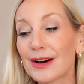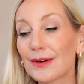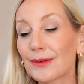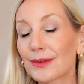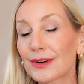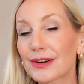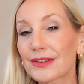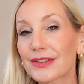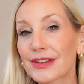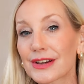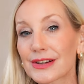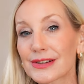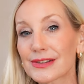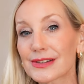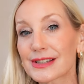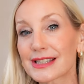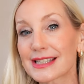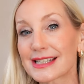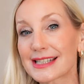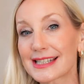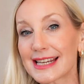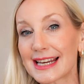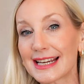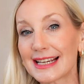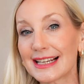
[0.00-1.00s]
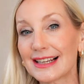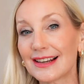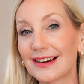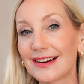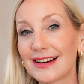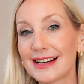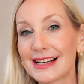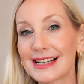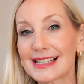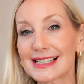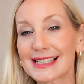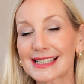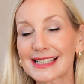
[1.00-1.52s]
One of those
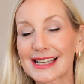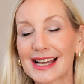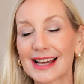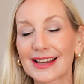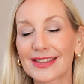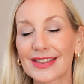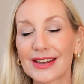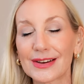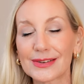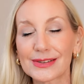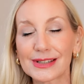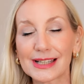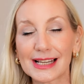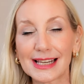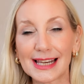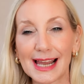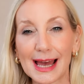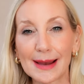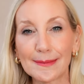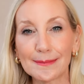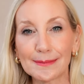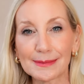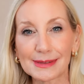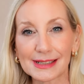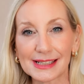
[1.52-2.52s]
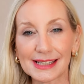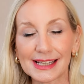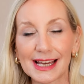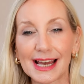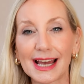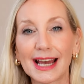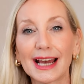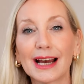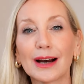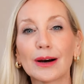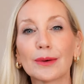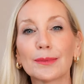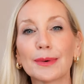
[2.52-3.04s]
daylights, those lamps that
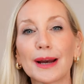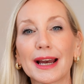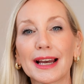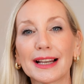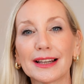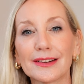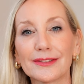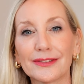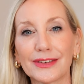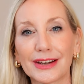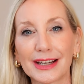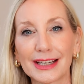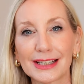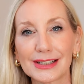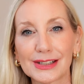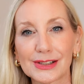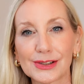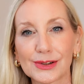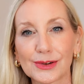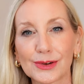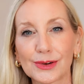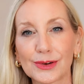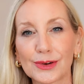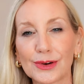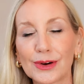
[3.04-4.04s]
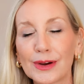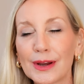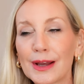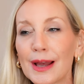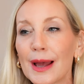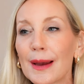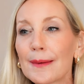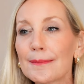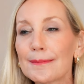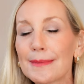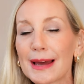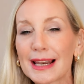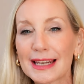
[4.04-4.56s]
help elevate your
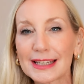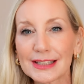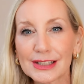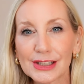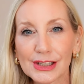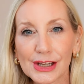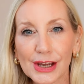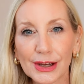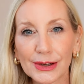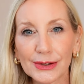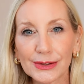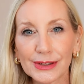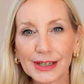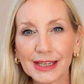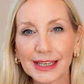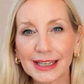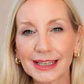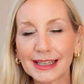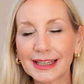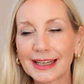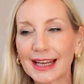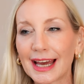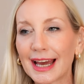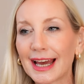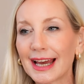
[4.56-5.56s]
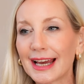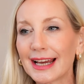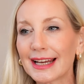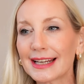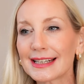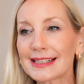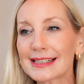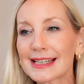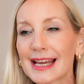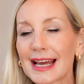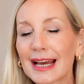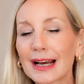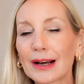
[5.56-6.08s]
melatonin
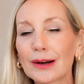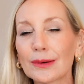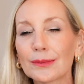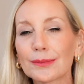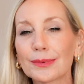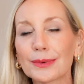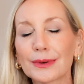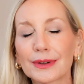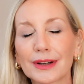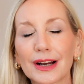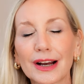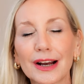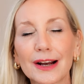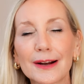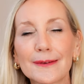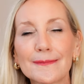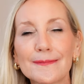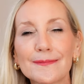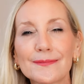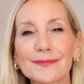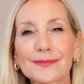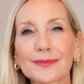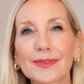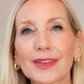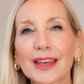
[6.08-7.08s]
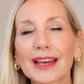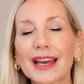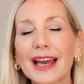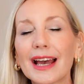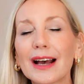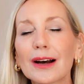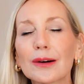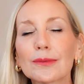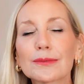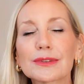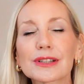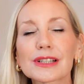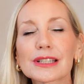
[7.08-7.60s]
and help
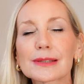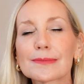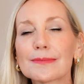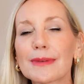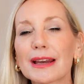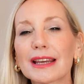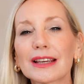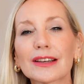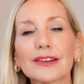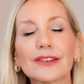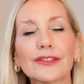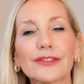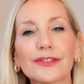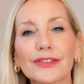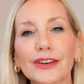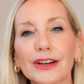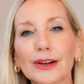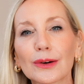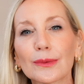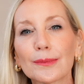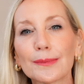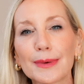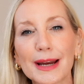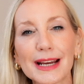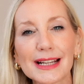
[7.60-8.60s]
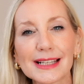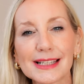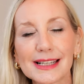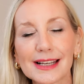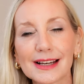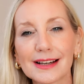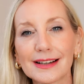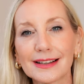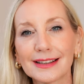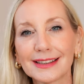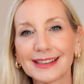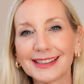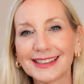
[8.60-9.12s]
just make you feel
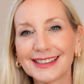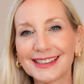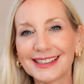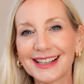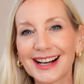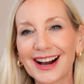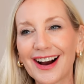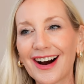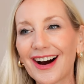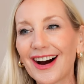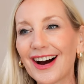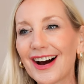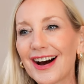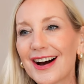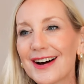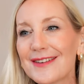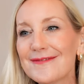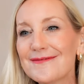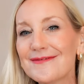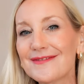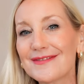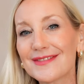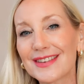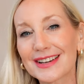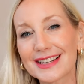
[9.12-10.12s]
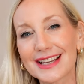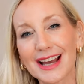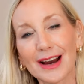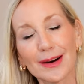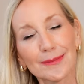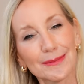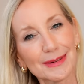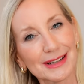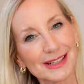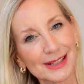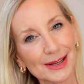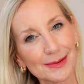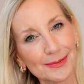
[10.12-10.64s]
better.
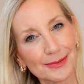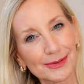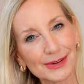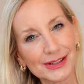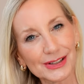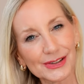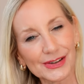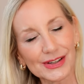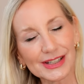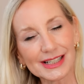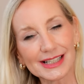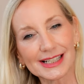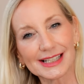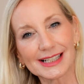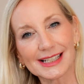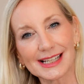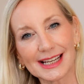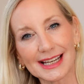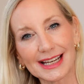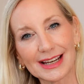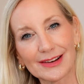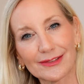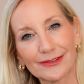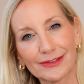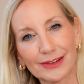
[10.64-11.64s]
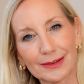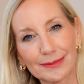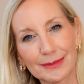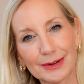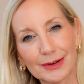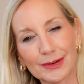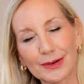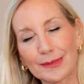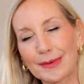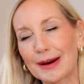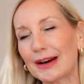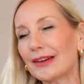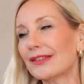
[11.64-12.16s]
I'd be super interested to hear from
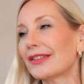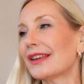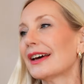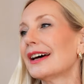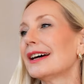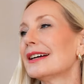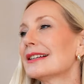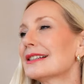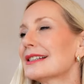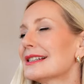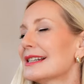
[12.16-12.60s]
you about that.